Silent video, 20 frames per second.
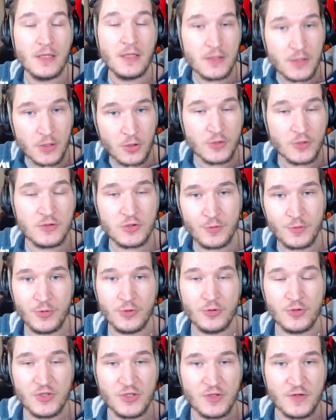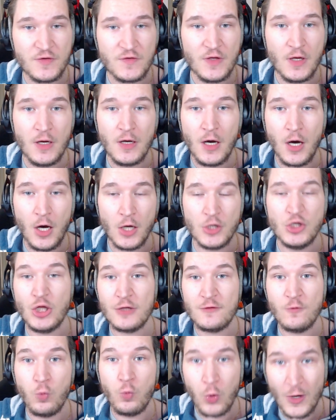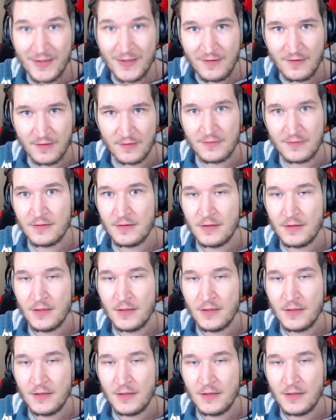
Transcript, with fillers: the contributors, are not wanted.